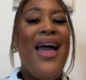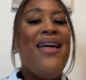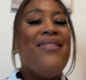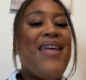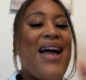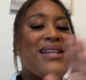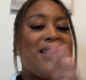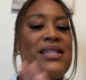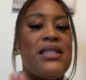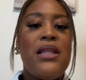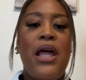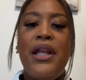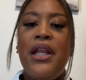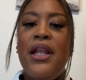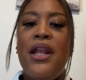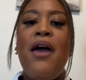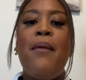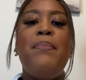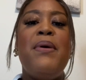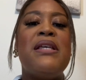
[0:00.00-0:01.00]
that's none
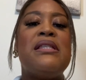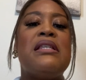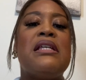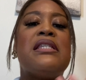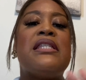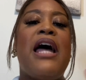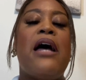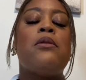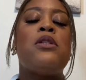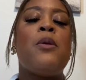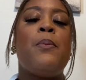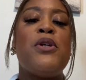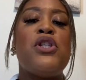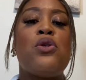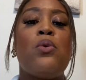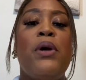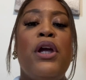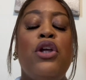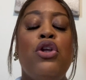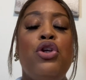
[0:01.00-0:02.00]
of their business that's
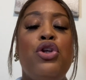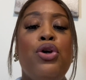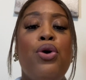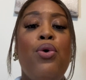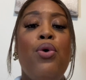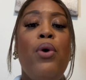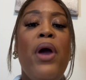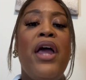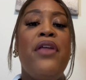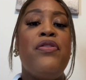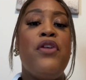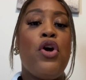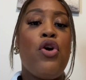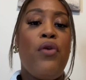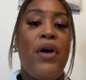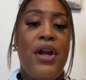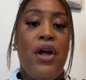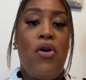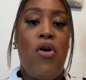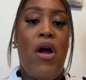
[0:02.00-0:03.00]
between you and the
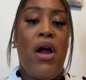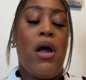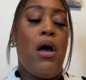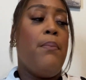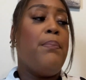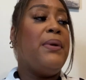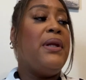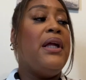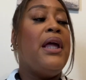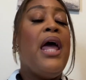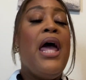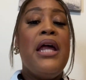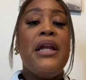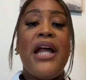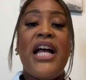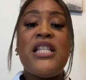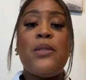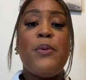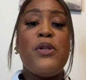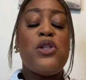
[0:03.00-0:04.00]
credit card company
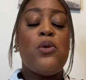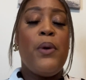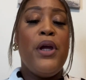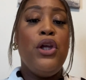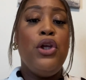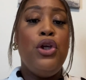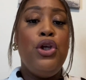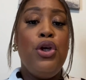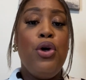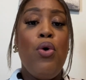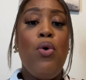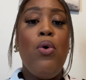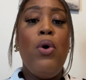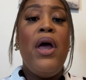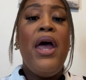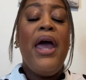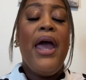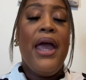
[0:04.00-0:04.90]
that's between you